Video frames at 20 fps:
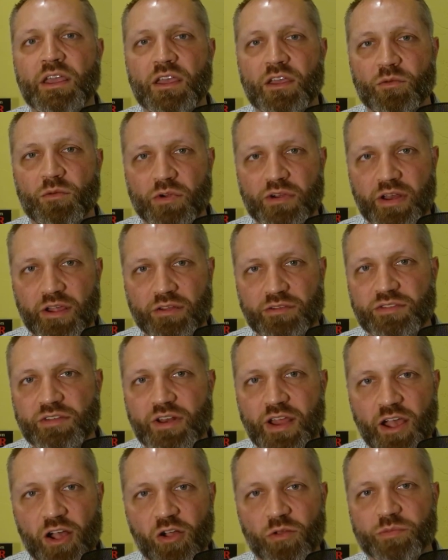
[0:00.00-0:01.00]
where Nelson
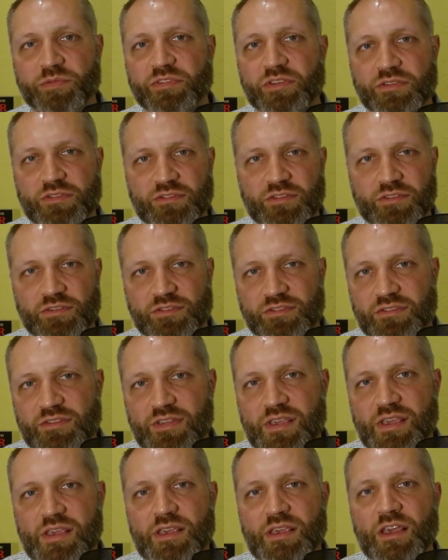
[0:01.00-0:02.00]
helps us to
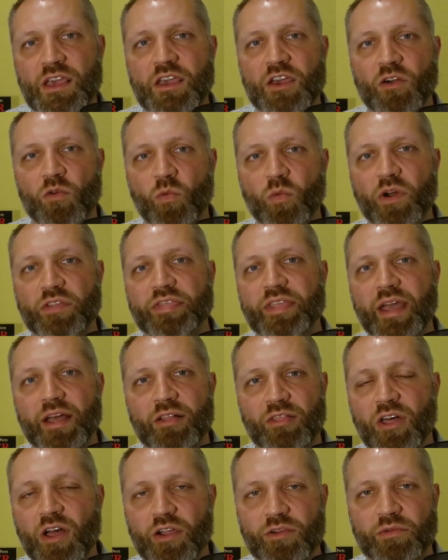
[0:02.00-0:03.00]
see what that
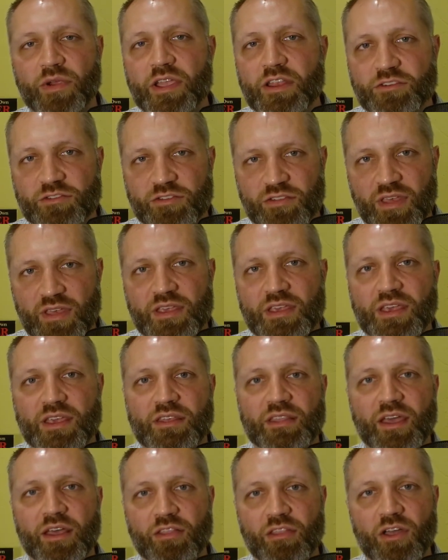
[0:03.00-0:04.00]
long-range thinking and
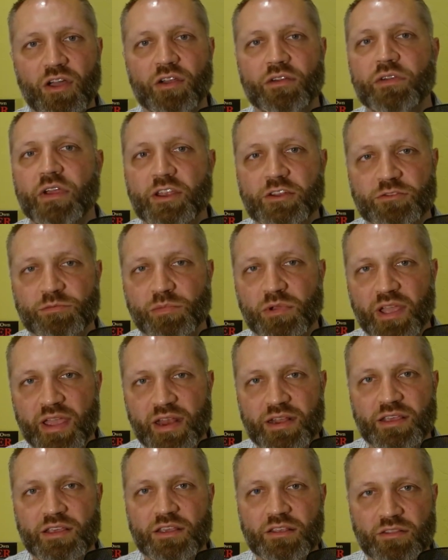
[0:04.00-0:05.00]
that long-range
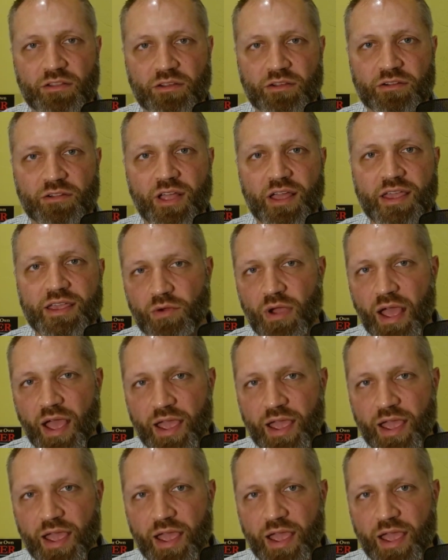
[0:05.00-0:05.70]
planning can look like.